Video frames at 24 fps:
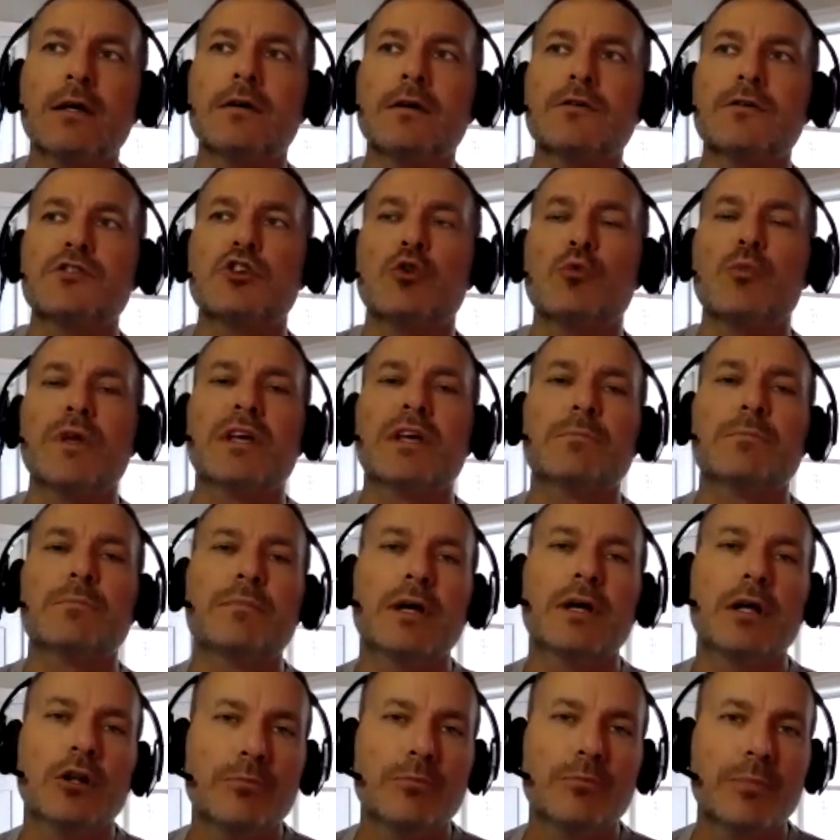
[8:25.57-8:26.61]
so we can
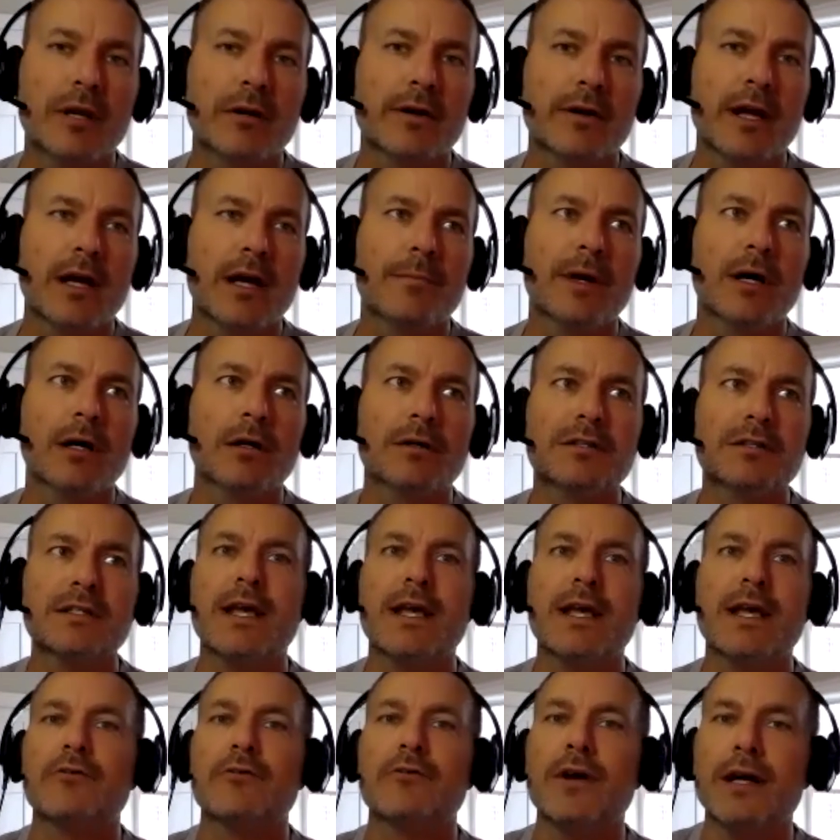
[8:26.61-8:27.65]
build better ML to
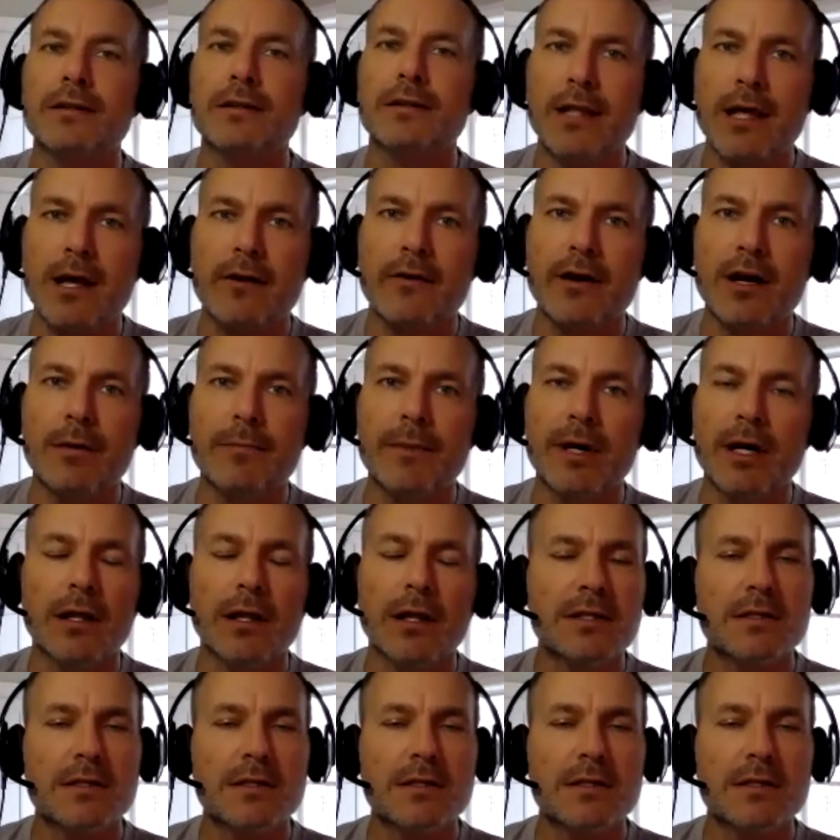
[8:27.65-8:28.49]
counteract their ML.